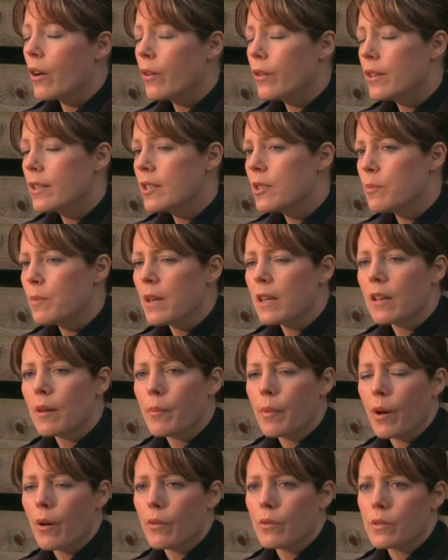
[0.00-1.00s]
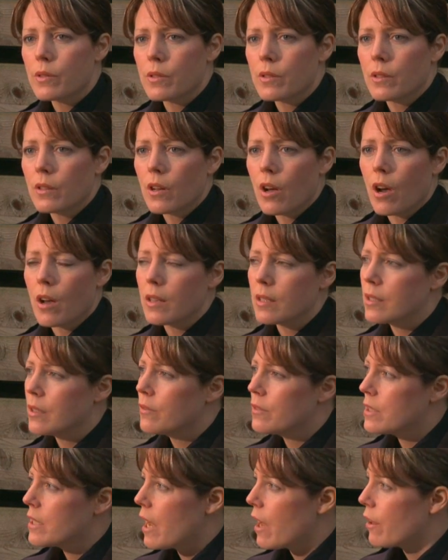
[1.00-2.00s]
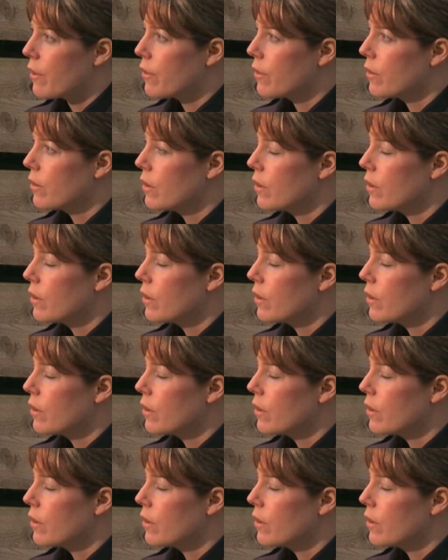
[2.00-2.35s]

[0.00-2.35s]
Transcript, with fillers: going to speak about cause of death.